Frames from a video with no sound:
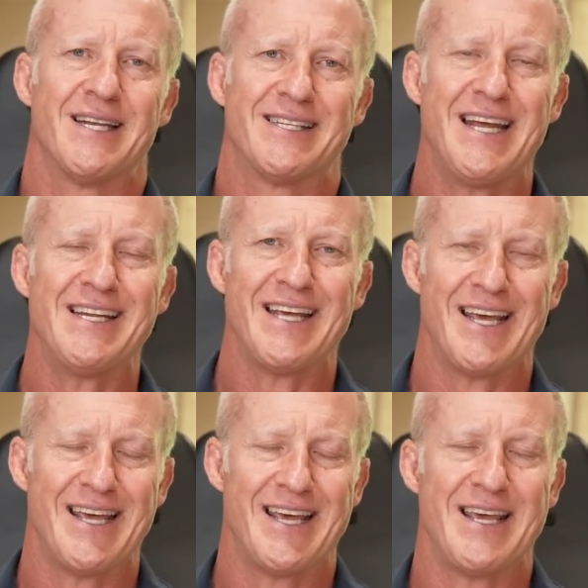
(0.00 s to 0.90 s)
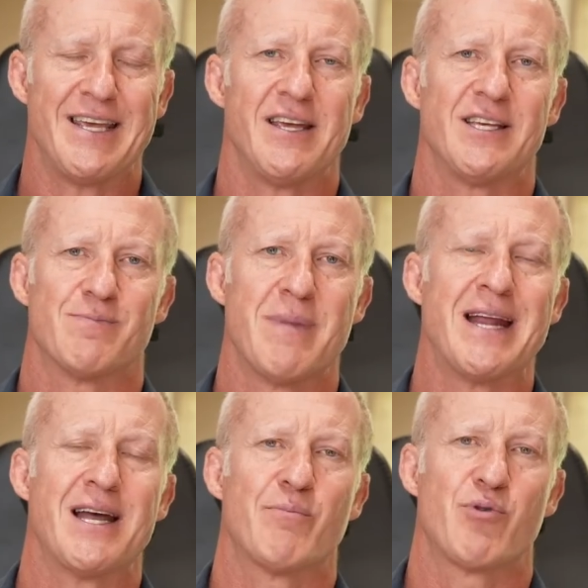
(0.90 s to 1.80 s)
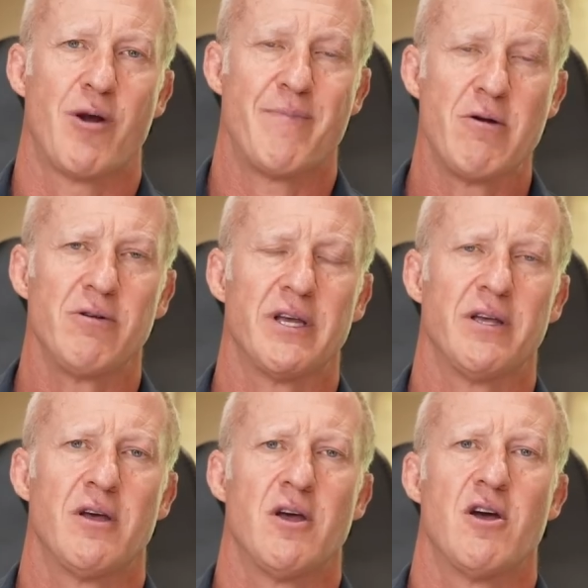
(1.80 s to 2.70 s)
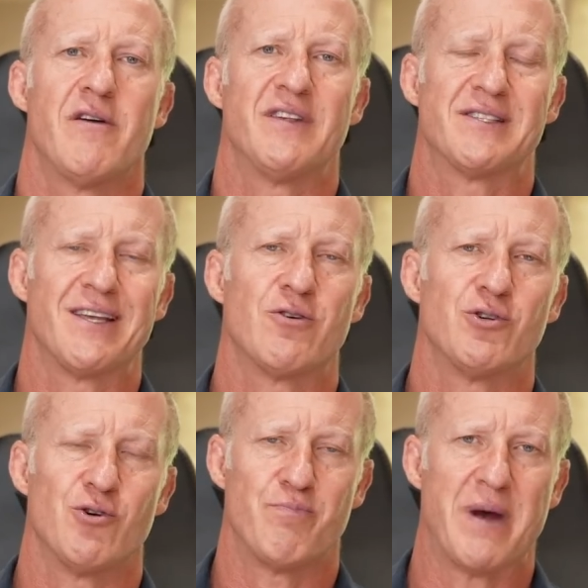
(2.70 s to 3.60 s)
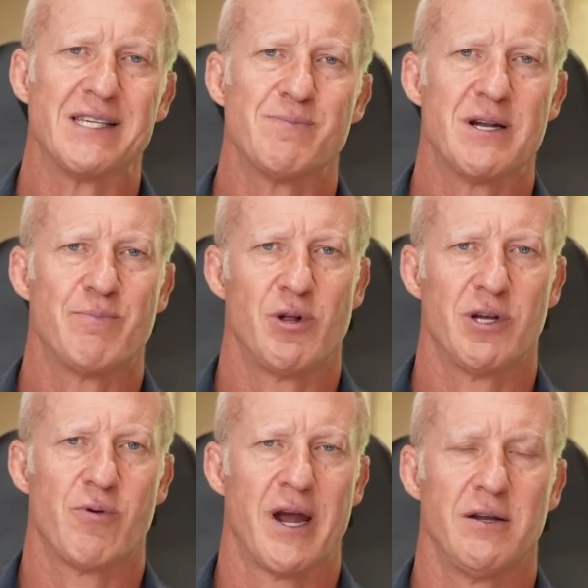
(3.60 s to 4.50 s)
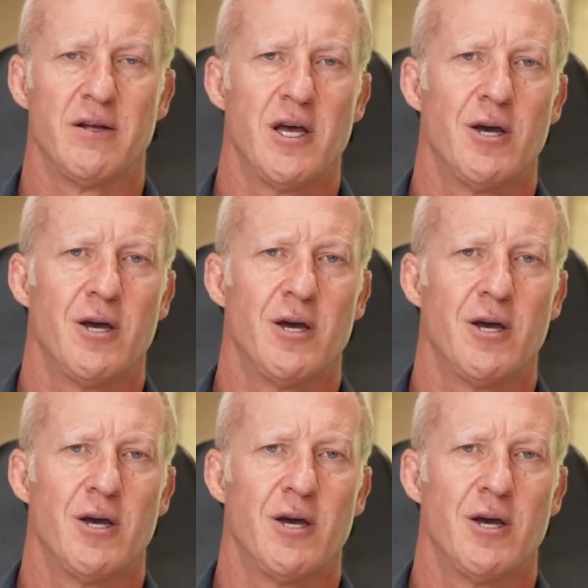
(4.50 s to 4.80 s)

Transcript: TDEE is made up primarily of this thing called your base metabolic rate,